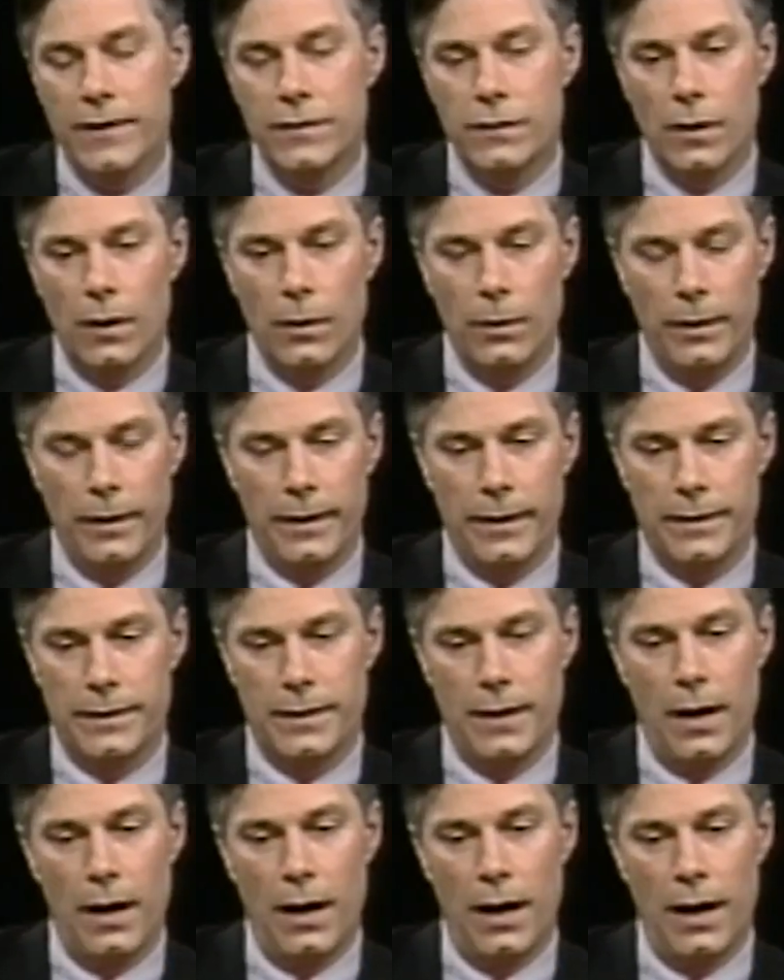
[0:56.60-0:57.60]
I start with a
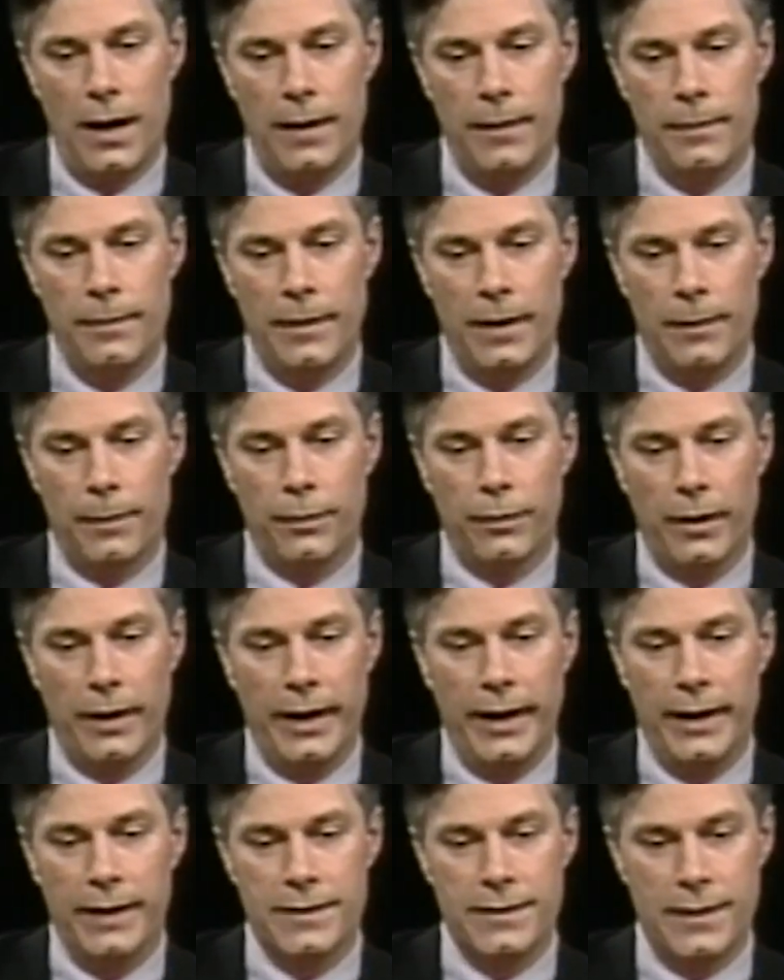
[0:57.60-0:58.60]
time and a
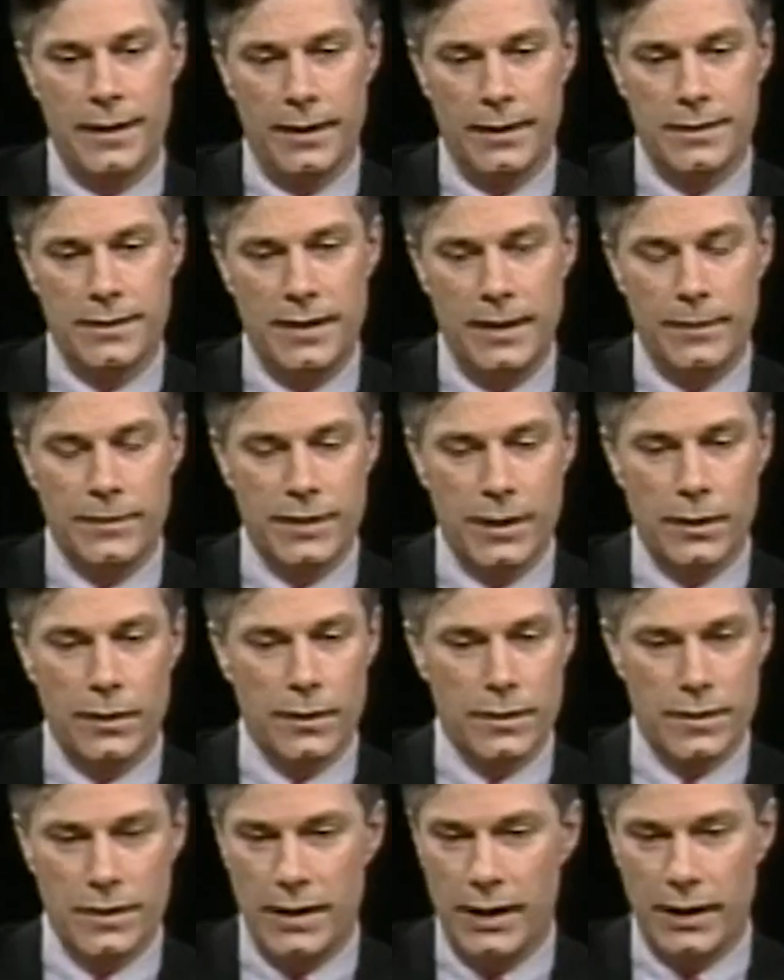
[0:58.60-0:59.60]
place that seems
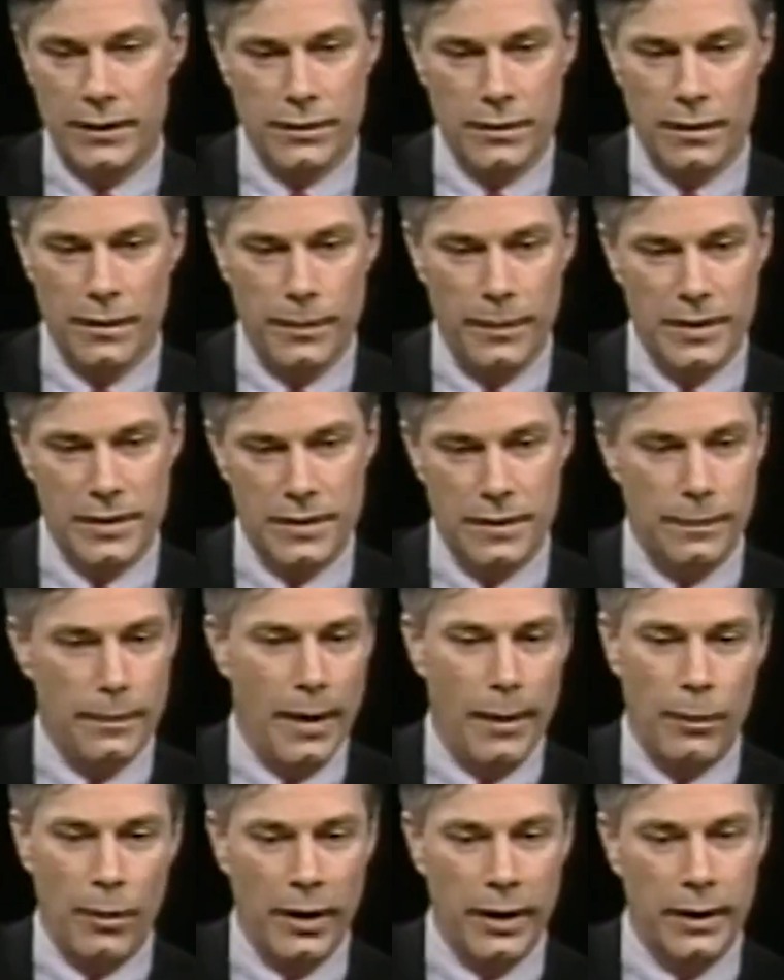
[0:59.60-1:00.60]
interesting, so the mist of
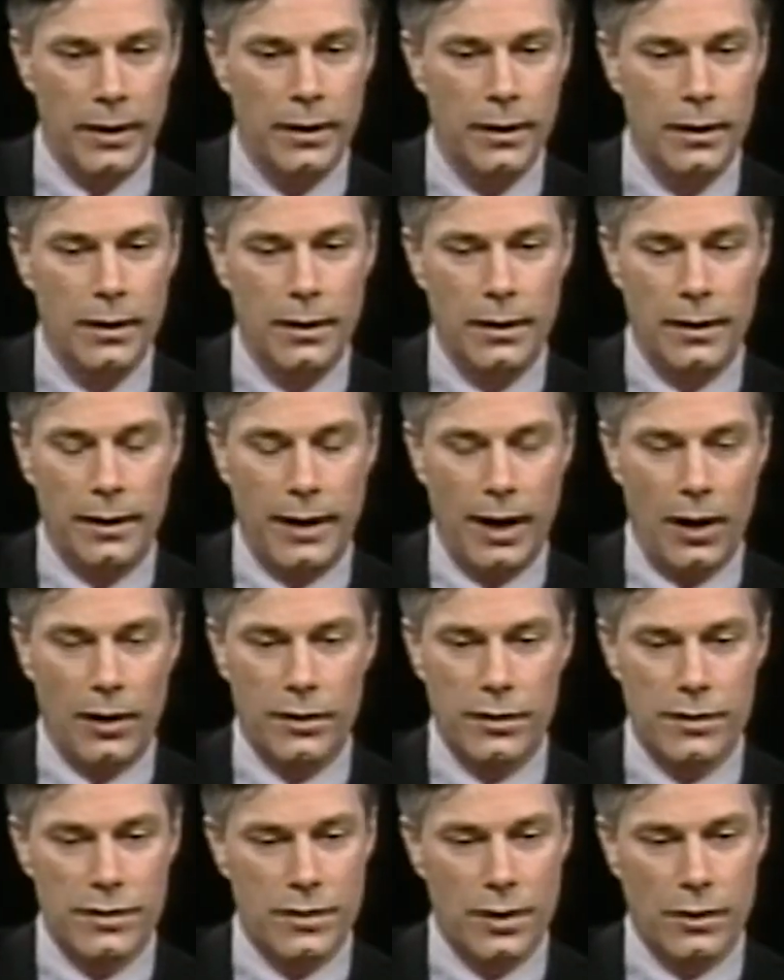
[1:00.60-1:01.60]
memory. The
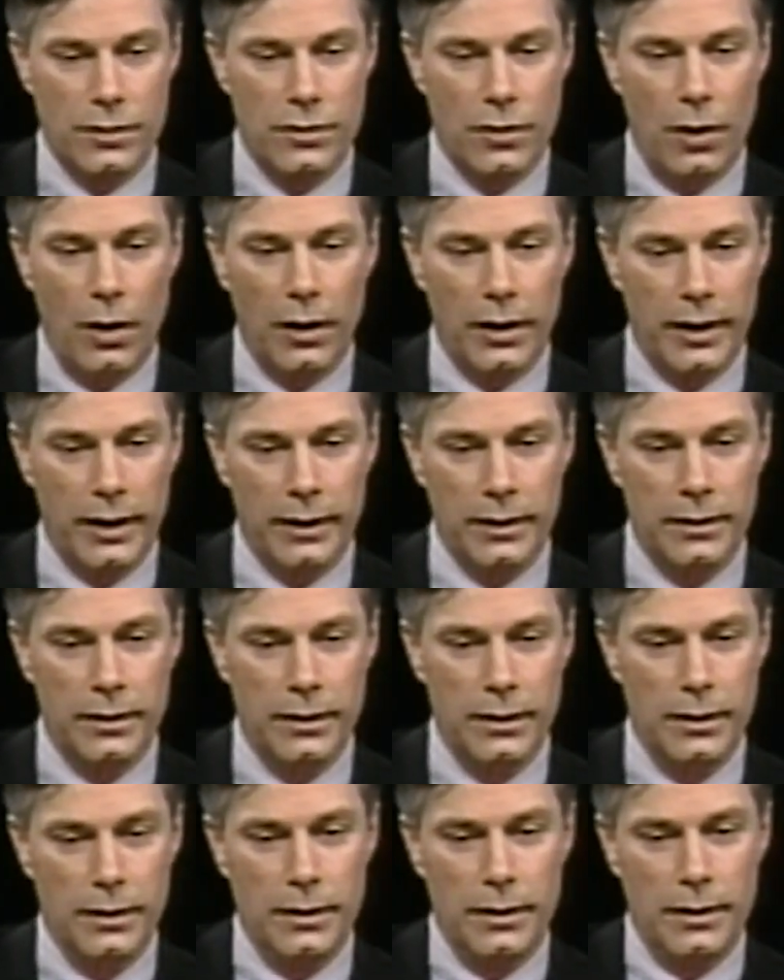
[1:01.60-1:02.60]
characters start talking,
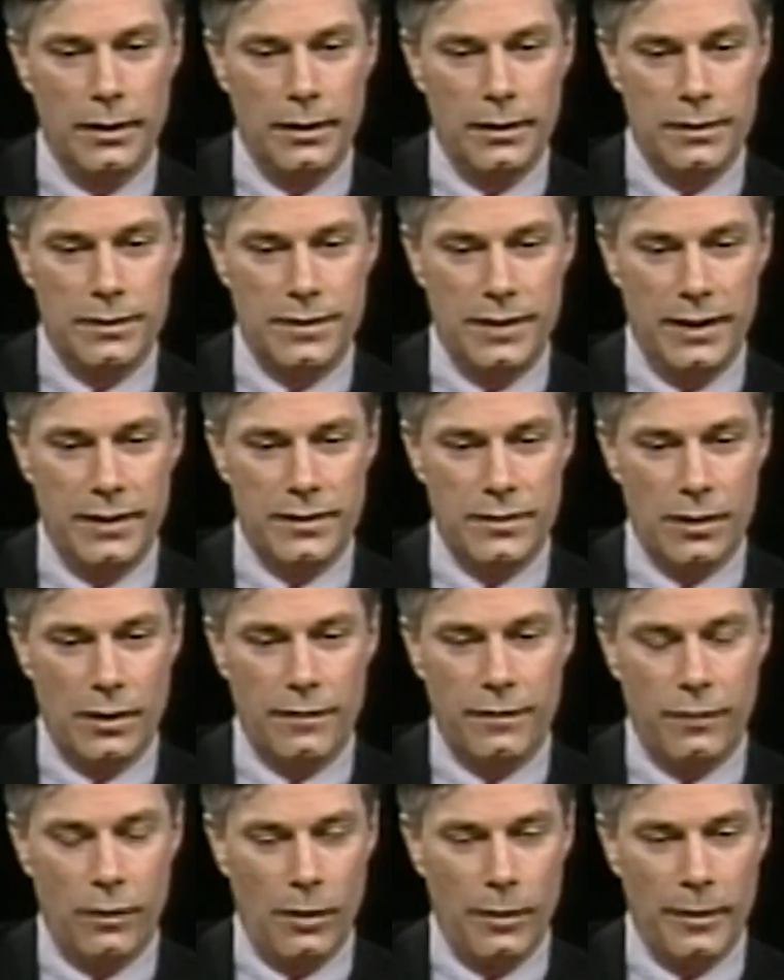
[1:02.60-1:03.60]
scenes
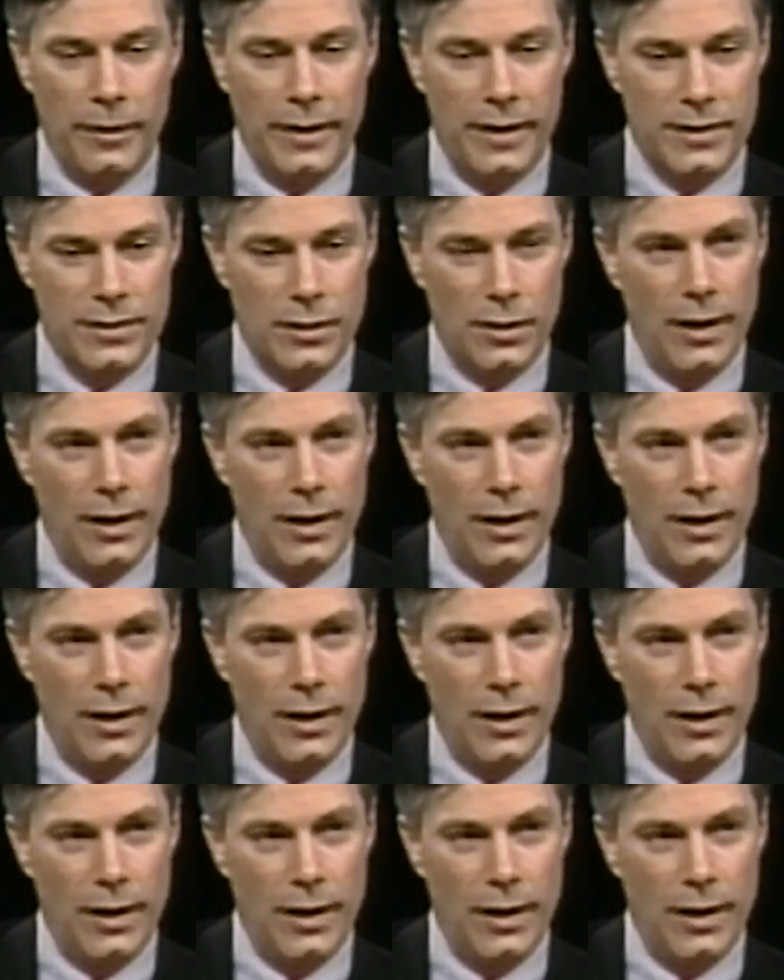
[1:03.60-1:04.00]
start forming, they